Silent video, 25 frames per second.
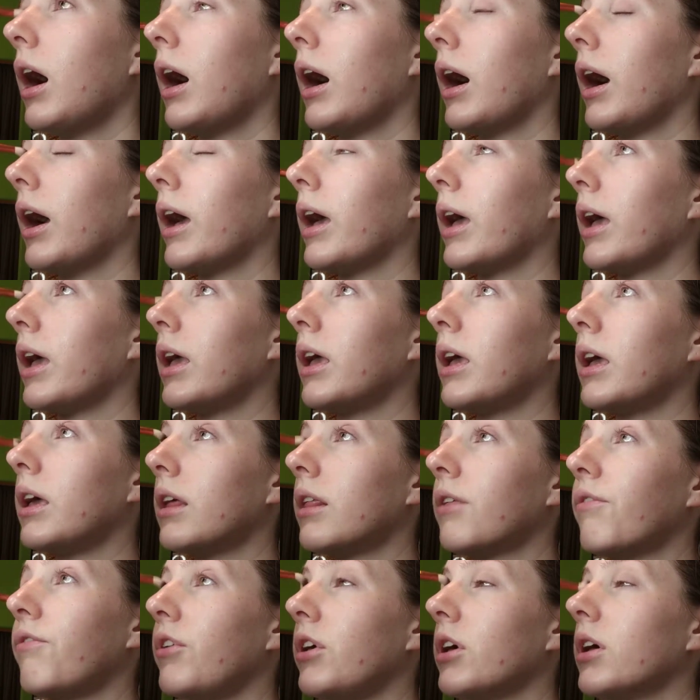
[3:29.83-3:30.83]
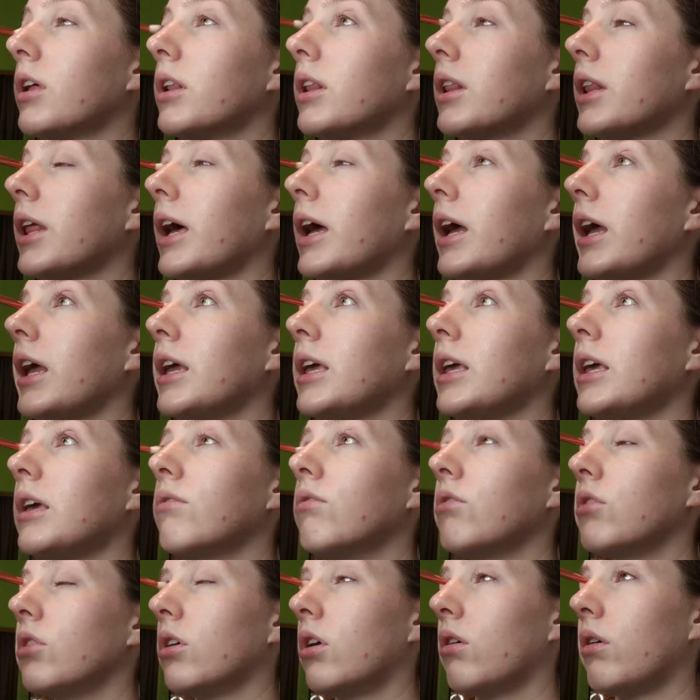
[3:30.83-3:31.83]
I feel like
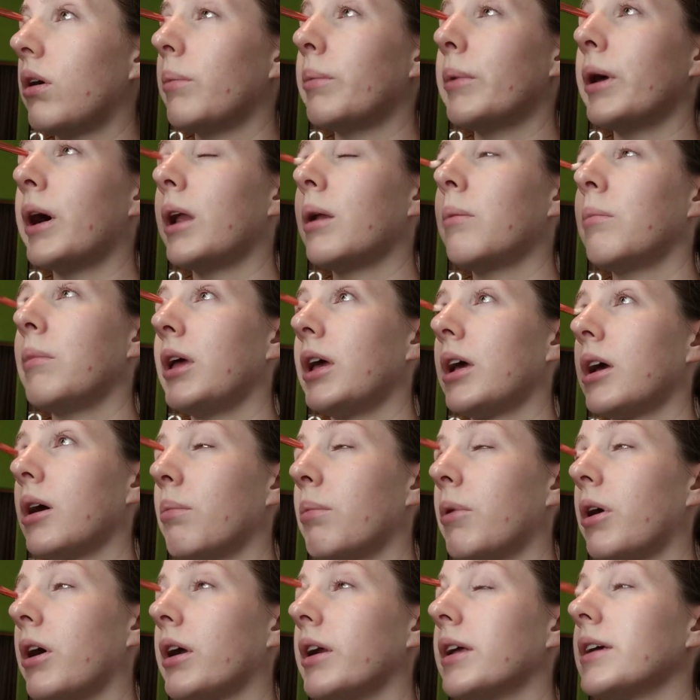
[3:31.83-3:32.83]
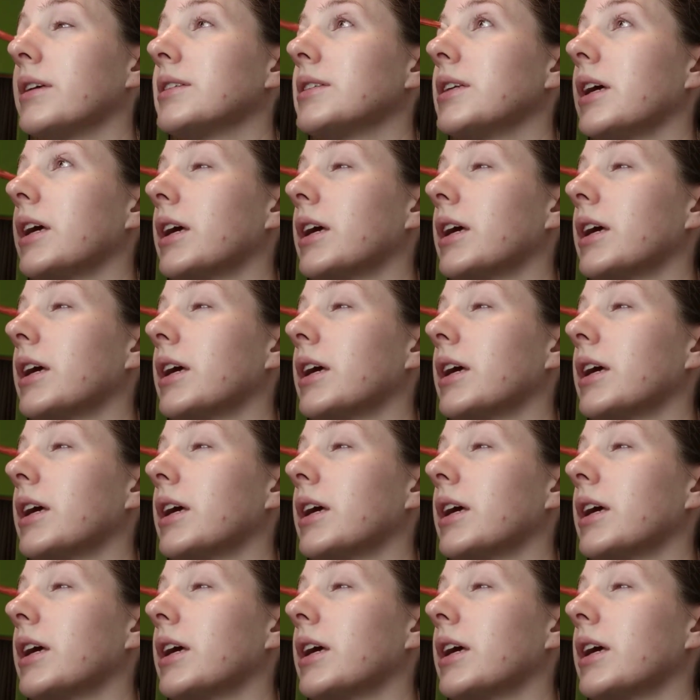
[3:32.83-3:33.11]
even though I'm not a makeup artist,